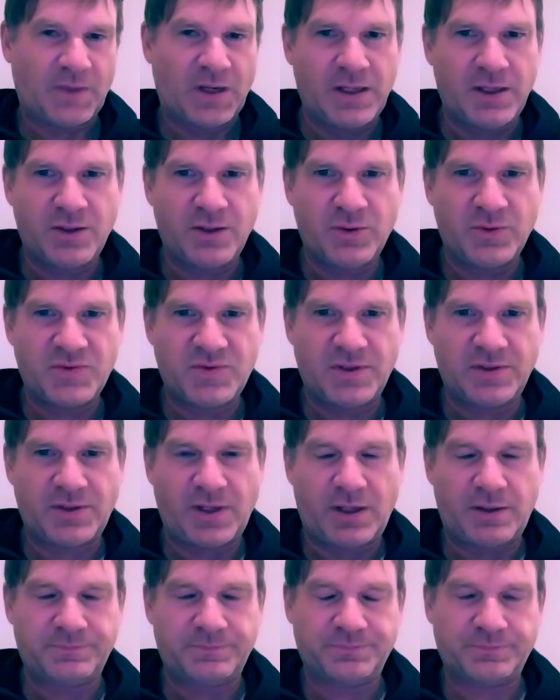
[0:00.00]
go sit
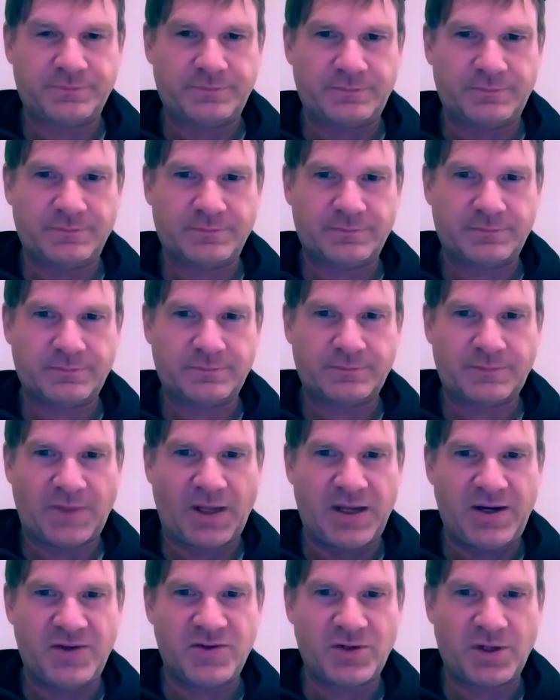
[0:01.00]
down
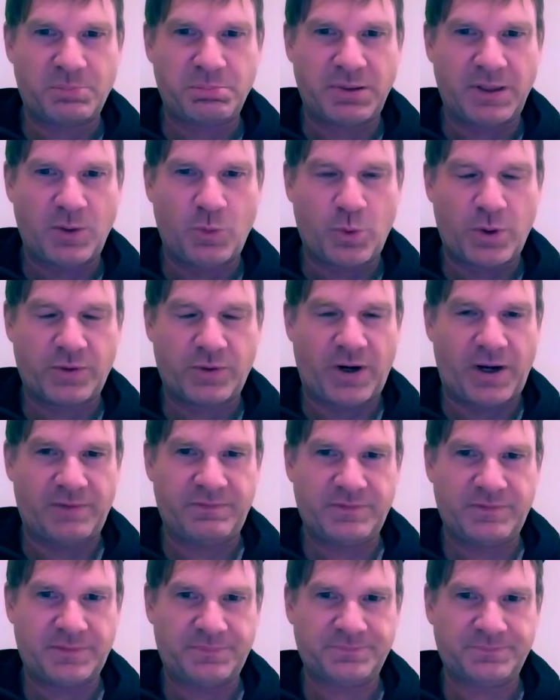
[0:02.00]
and he'd start playing
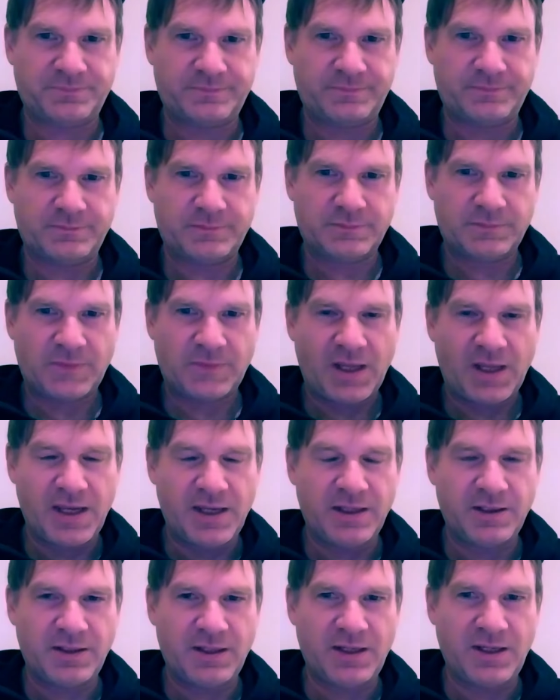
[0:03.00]
Warcraft.
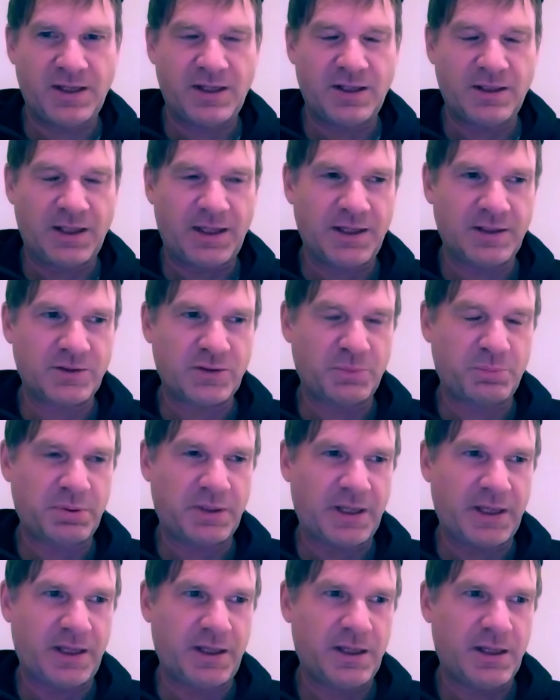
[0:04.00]
And he liked to
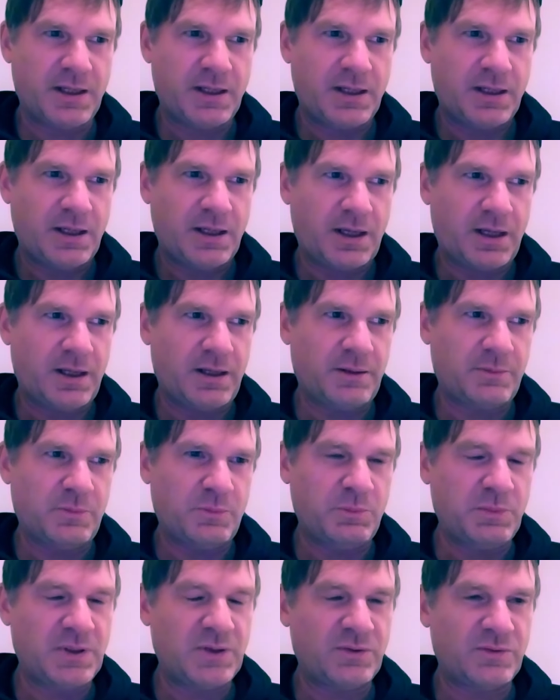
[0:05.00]
play
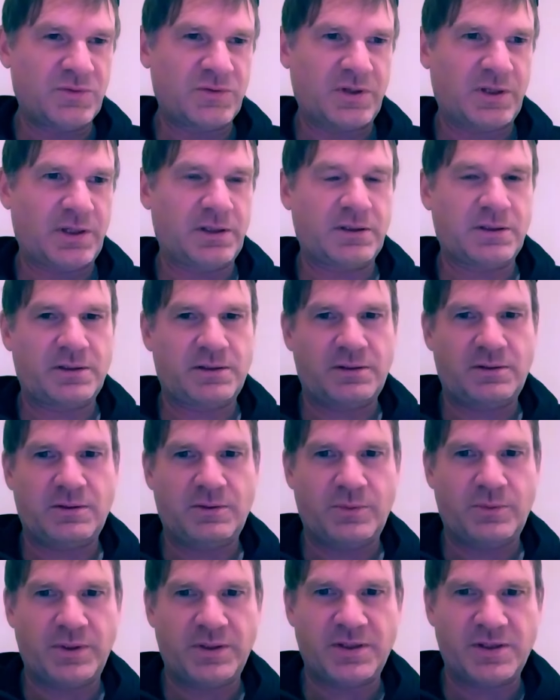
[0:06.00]
music
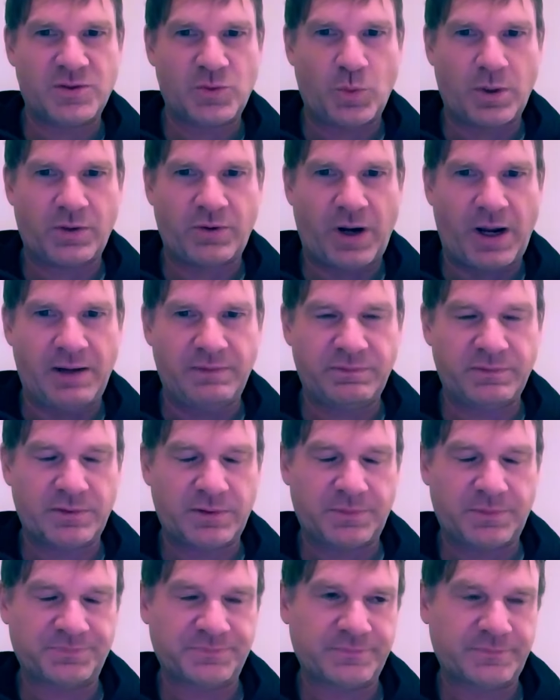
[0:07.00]
with his Warcraft.
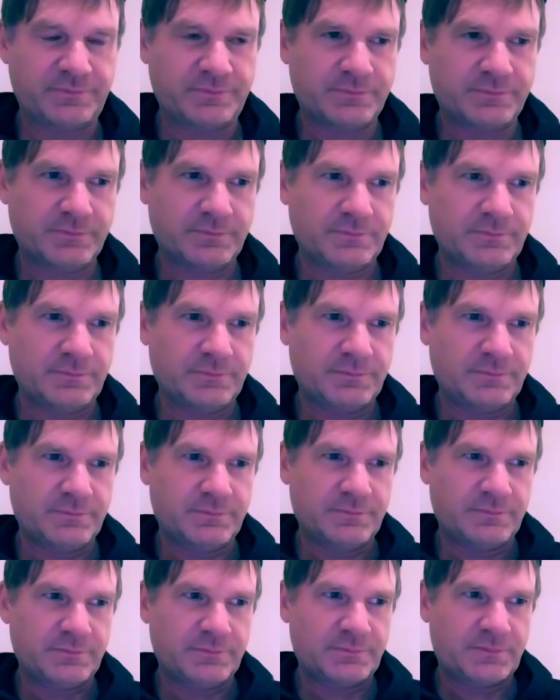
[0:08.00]

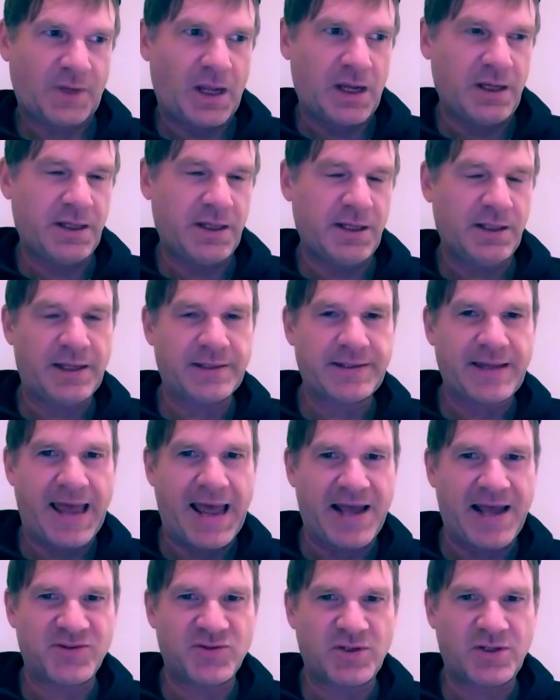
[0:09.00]
He liked
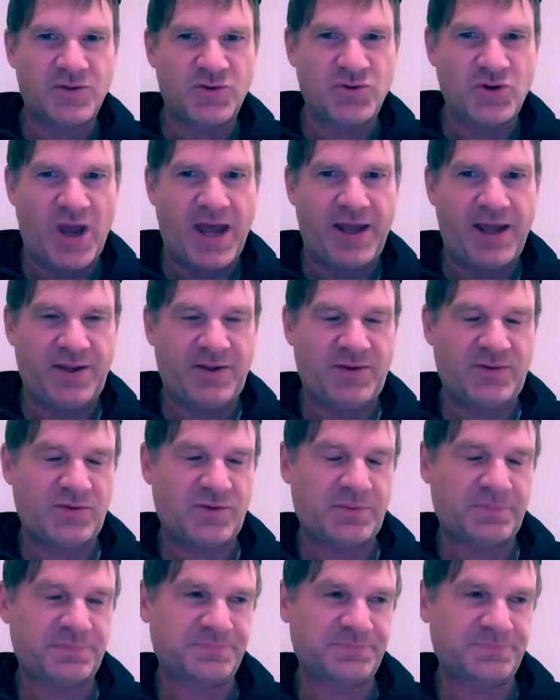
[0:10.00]
acid jazz.